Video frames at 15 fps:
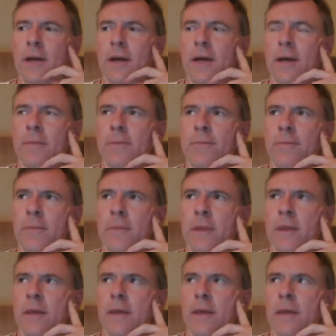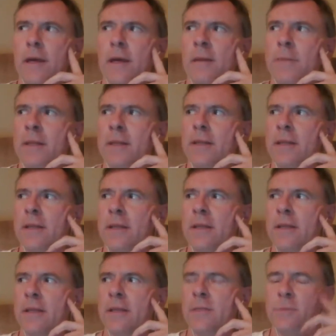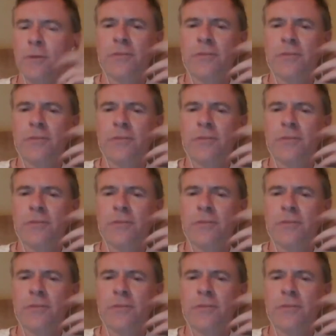I mean, it's